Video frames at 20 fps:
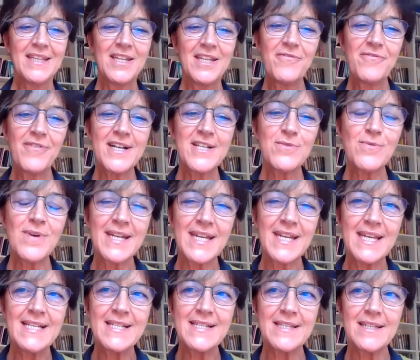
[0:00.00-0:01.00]
The first one
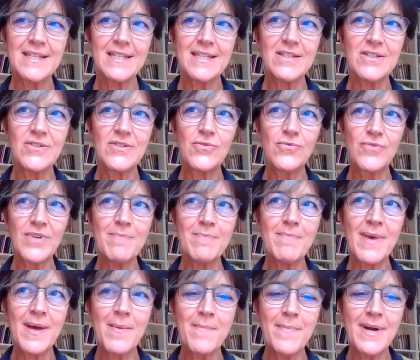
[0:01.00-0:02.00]
is to
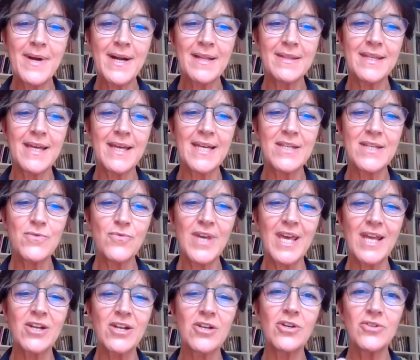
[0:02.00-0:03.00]
remember that we
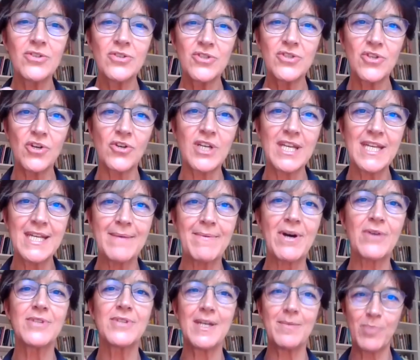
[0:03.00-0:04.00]
are not talking
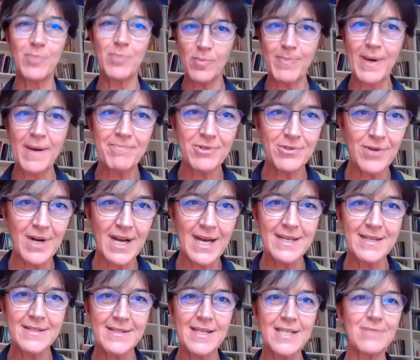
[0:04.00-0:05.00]
about a pop-up
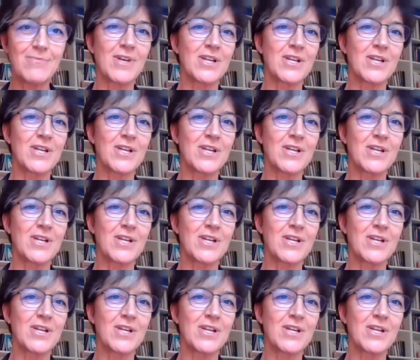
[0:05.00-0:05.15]
crisis,